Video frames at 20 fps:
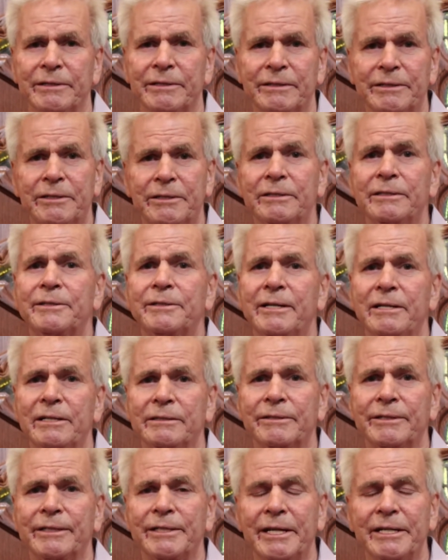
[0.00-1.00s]
good
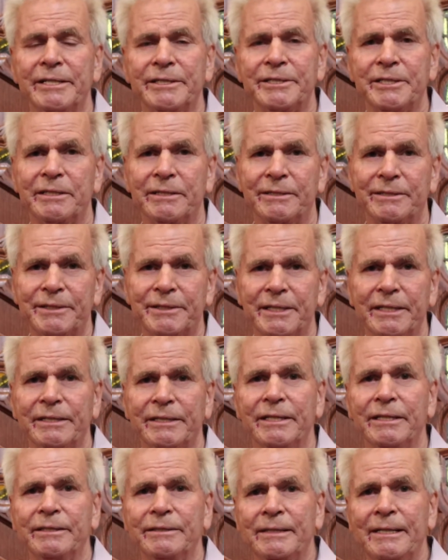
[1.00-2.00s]
congregational
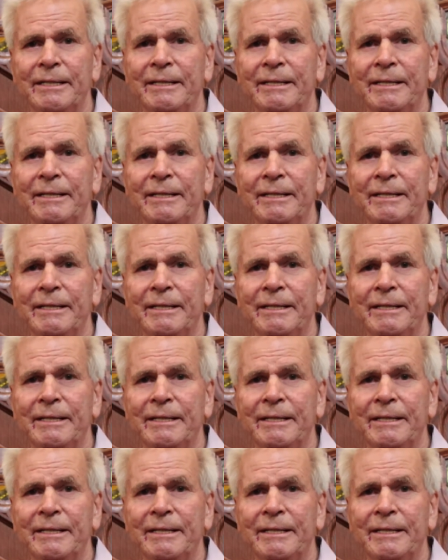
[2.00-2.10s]
singing.